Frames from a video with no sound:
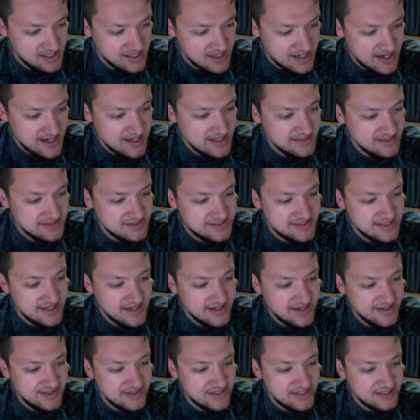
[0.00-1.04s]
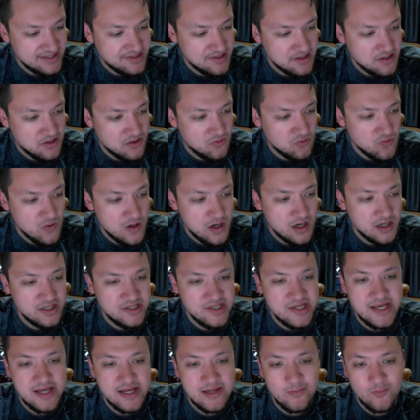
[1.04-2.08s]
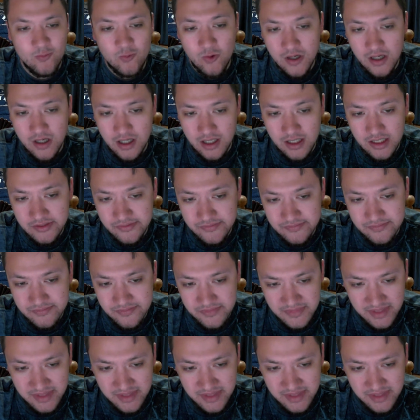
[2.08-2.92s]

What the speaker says: I'd say they go 1-1